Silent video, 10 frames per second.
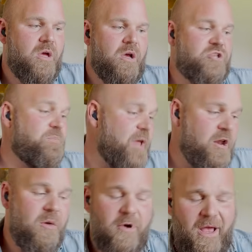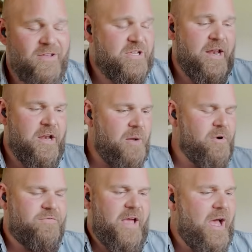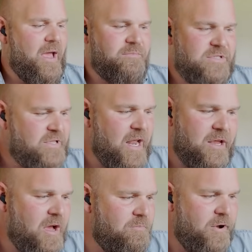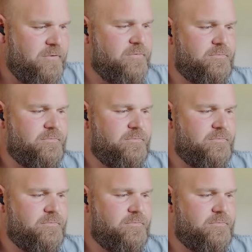A cioppino bouillon. I said it a number of times. It's not a gumbo.